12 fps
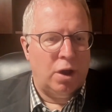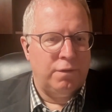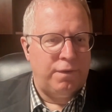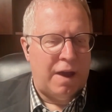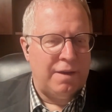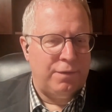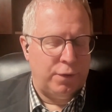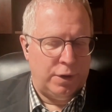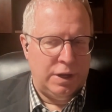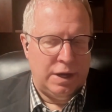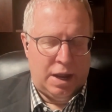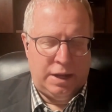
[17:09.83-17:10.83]
five thirty
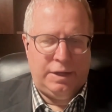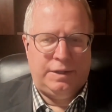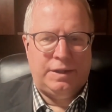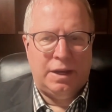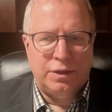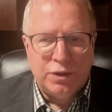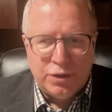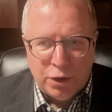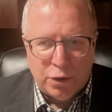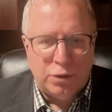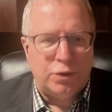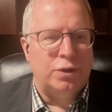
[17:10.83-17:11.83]
nine. He said,
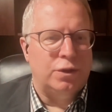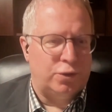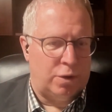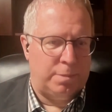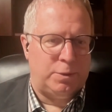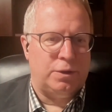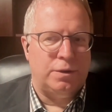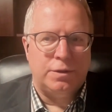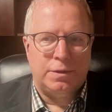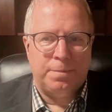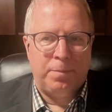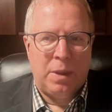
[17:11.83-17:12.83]
"Search the
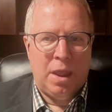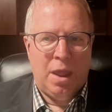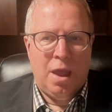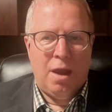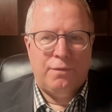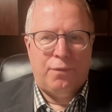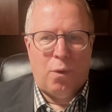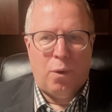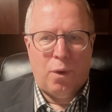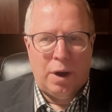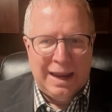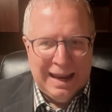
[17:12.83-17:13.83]
Scriptures."
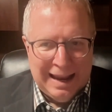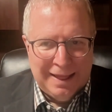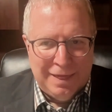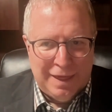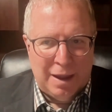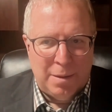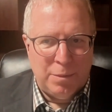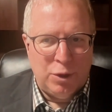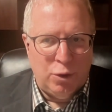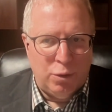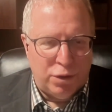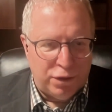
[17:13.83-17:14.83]
for in them you
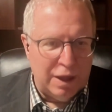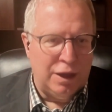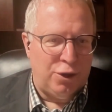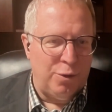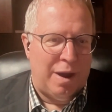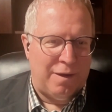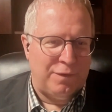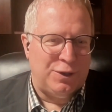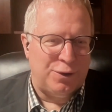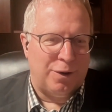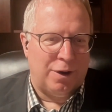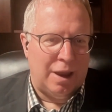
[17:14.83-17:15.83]
think you have
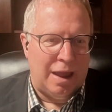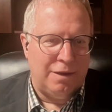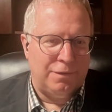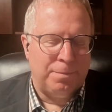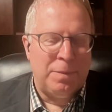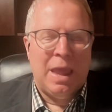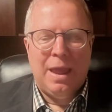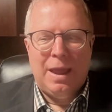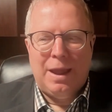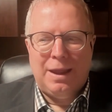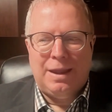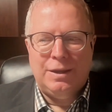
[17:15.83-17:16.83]
eternal life.
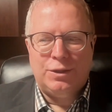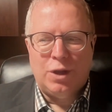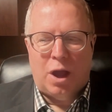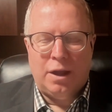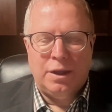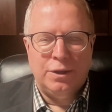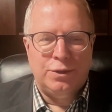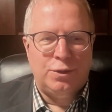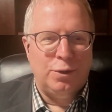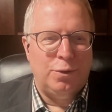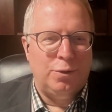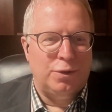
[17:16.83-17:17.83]
He's talking
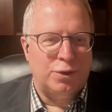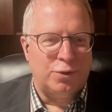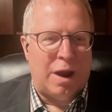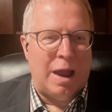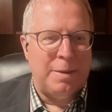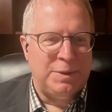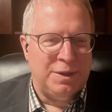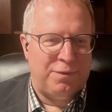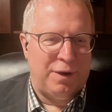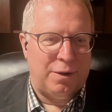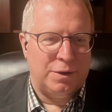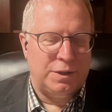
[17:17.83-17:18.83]
to the scribes and the
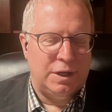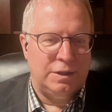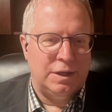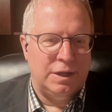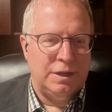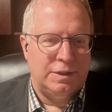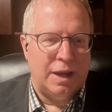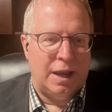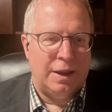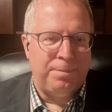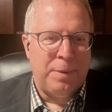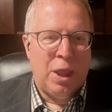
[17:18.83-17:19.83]
Pharisees, and he's
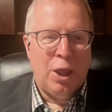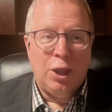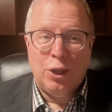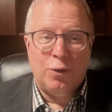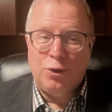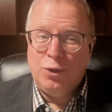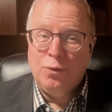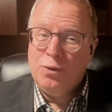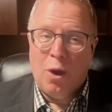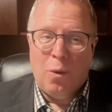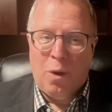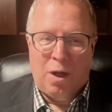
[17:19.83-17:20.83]
saying, You know, you
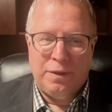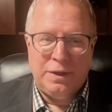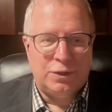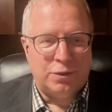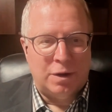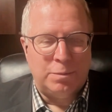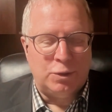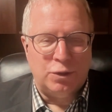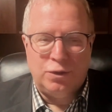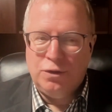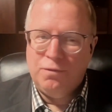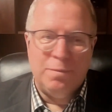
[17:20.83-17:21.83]
know all these scriptures,
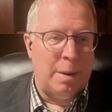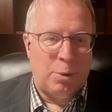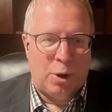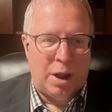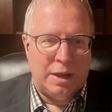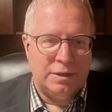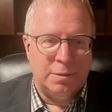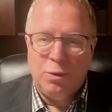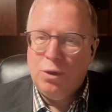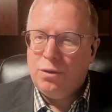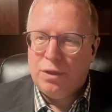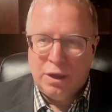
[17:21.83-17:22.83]
you've memorized them, you
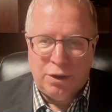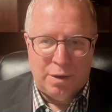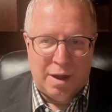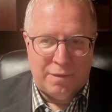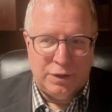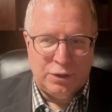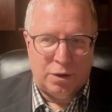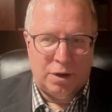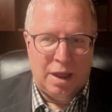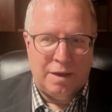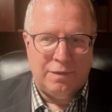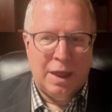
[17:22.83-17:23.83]
think you have eternal
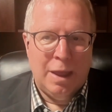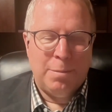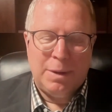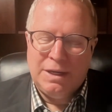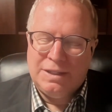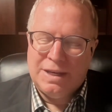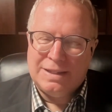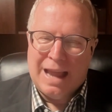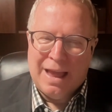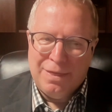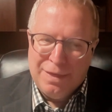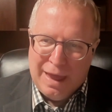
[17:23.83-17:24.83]
life. But he says,
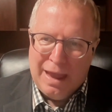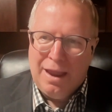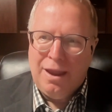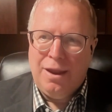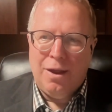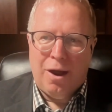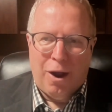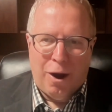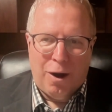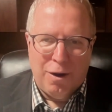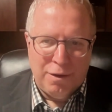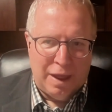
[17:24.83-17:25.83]
And they
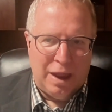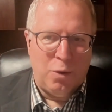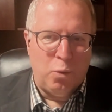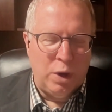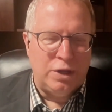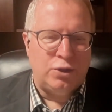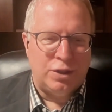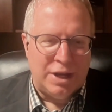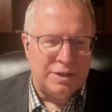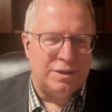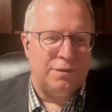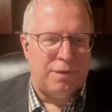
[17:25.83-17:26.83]
are they which
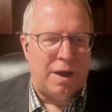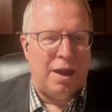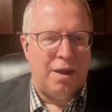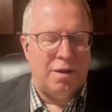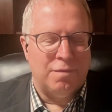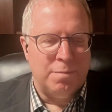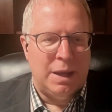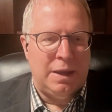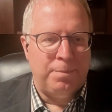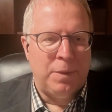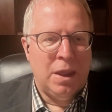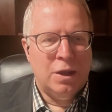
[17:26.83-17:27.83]
testify of me.
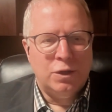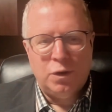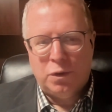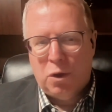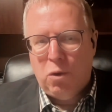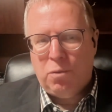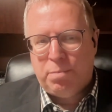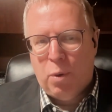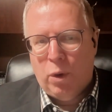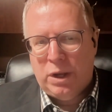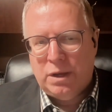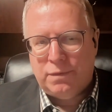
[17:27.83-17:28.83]
So the whole
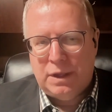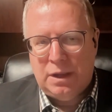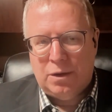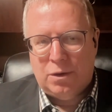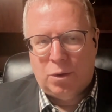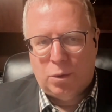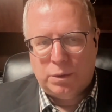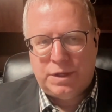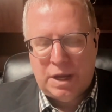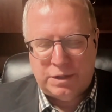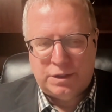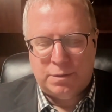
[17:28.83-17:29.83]
point of the Old
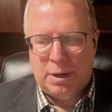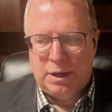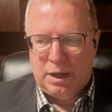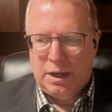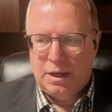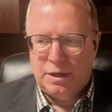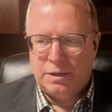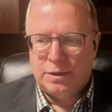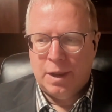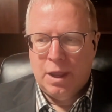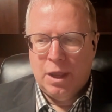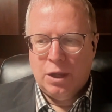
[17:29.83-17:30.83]
Testament is
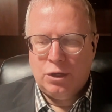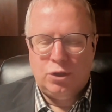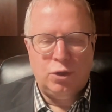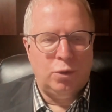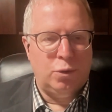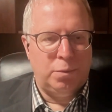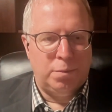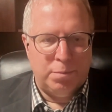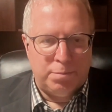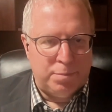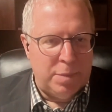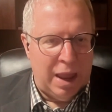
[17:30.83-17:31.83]
to
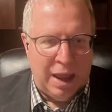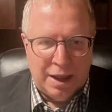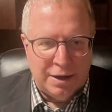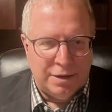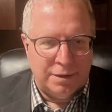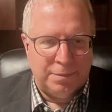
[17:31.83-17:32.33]
head